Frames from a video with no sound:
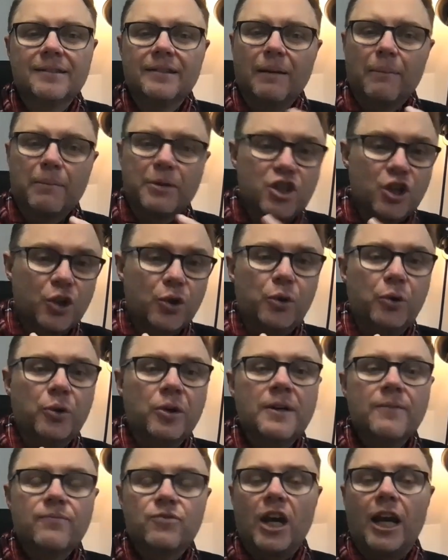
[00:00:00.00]
number
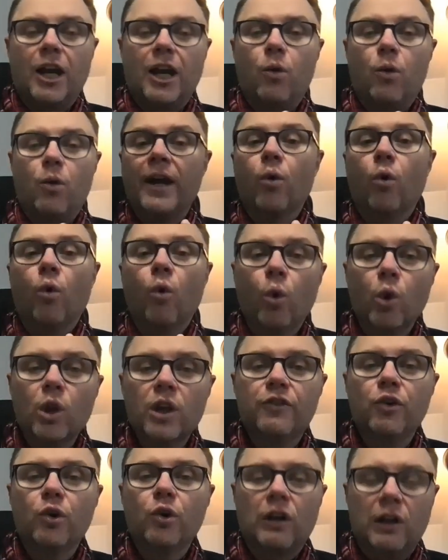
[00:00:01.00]
two take away
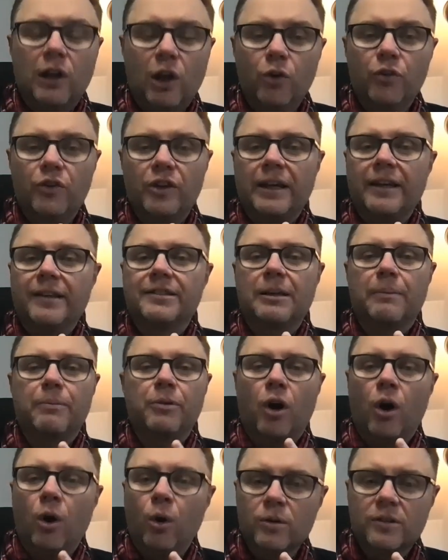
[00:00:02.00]
all of your clothing except
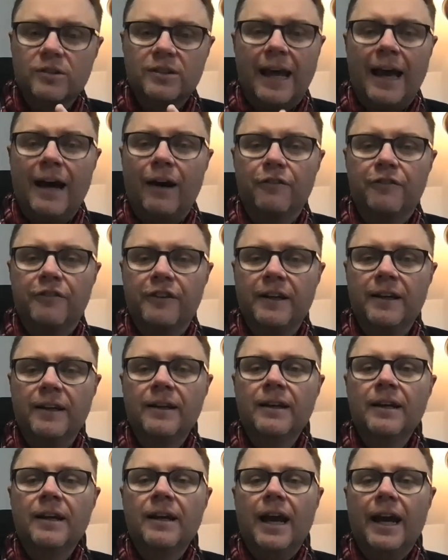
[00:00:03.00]
your oldest
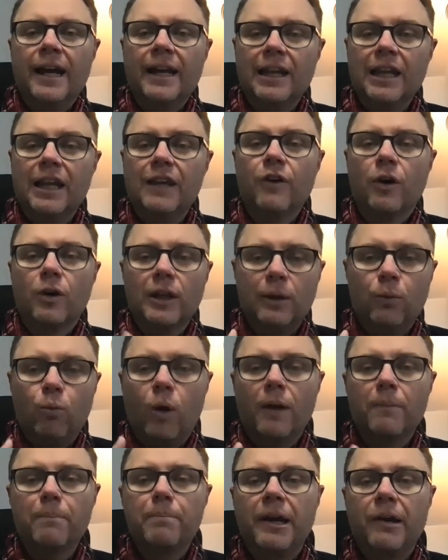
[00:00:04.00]
outfit and leave only
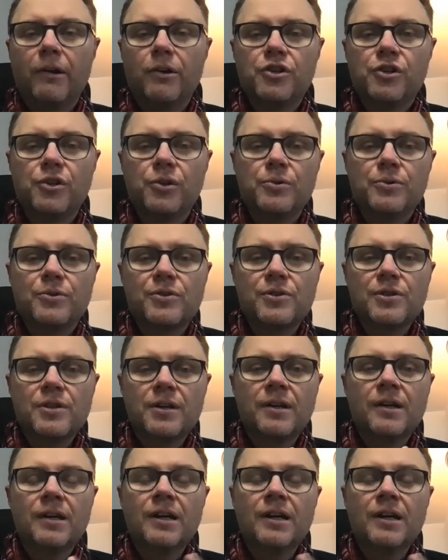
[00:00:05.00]
one pair of shoes